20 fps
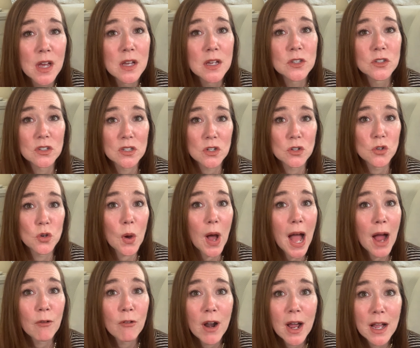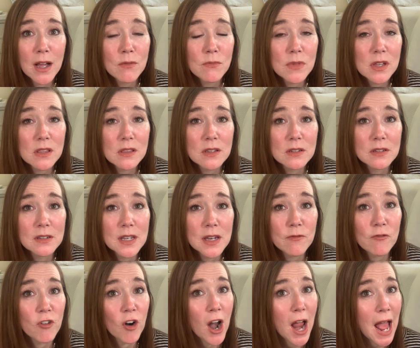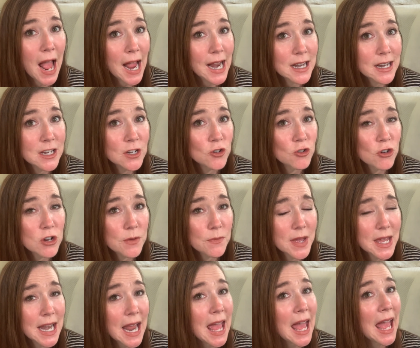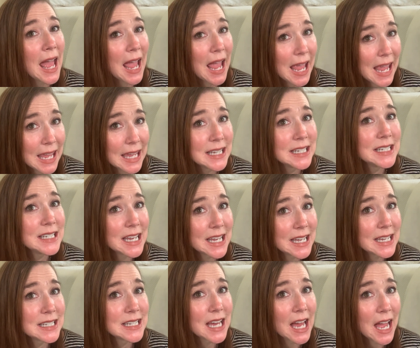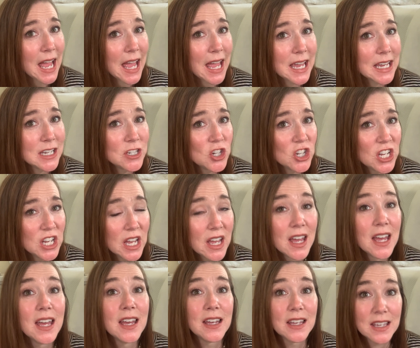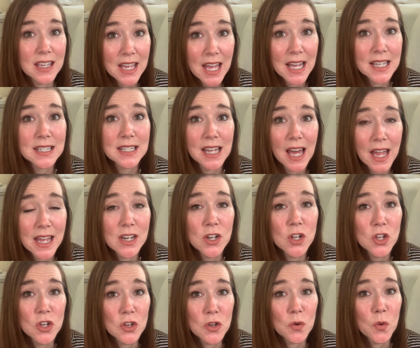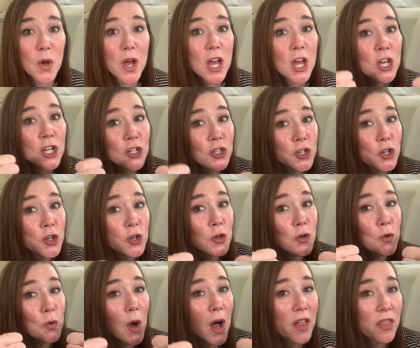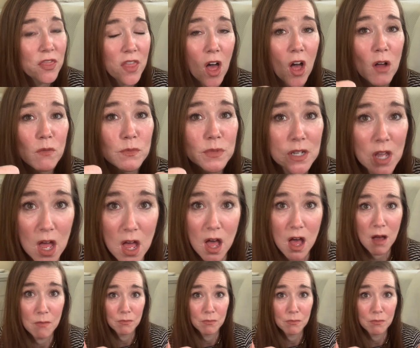So do I recommend the Ziip for acne treatment and anti-aging? Yes, I do. 2 thumbs up.